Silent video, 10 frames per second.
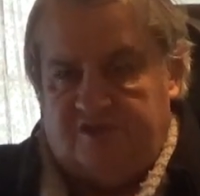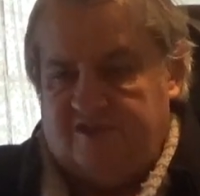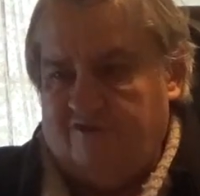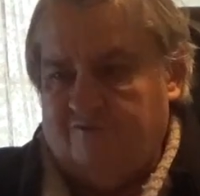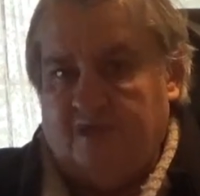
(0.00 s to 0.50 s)

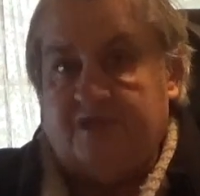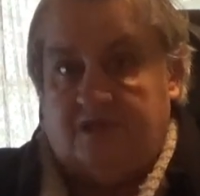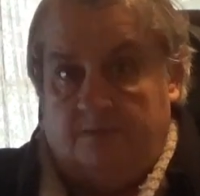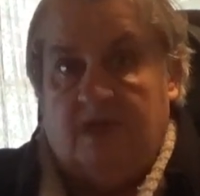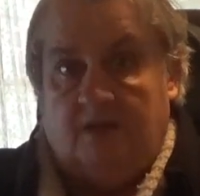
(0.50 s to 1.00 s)
so that's
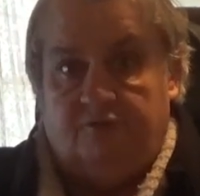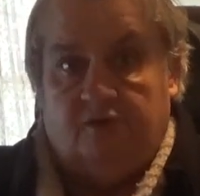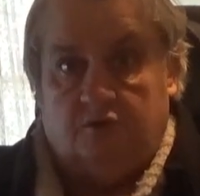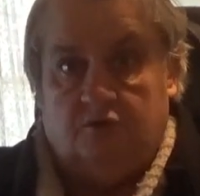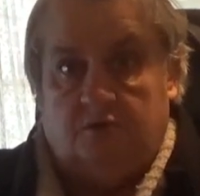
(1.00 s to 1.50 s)
coming up
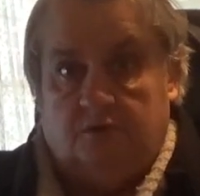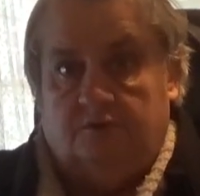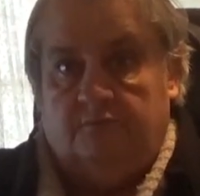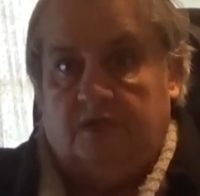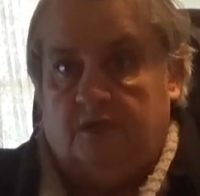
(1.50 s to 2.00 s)
really good,
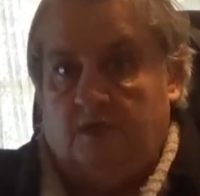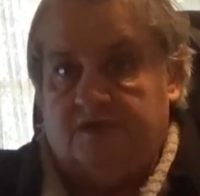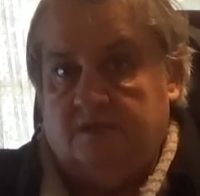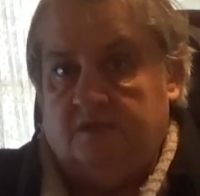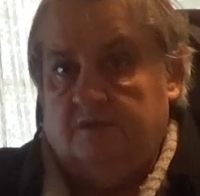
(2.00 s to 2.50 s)
really
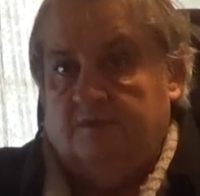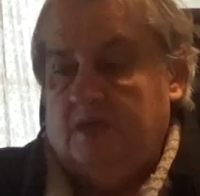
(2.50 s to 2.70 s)
nicely.